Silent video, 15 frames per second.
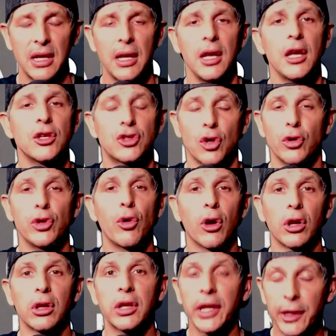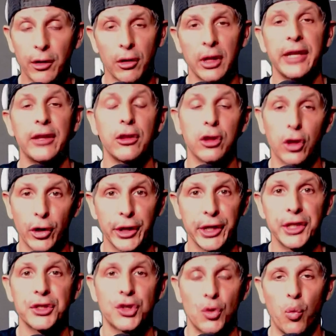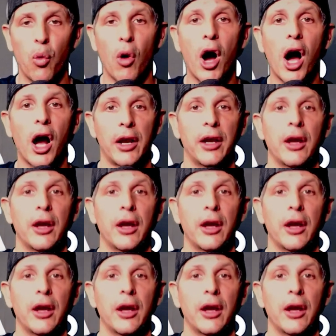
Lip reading: So you are literally learning to walk